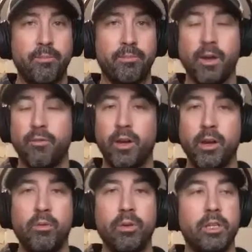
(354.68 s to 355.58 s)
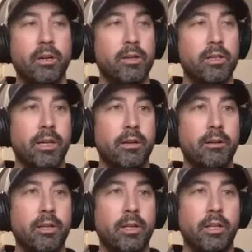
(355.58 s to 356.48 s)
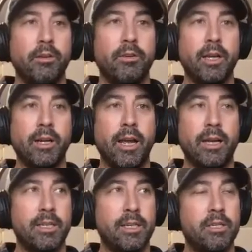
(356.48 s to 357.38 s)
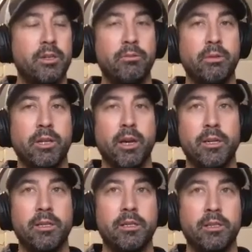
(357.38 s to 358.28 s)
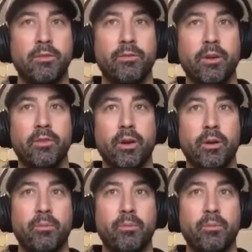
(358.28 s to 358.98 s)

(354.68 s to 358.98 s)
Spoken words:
If you go with ShareASale, you get access to tons of different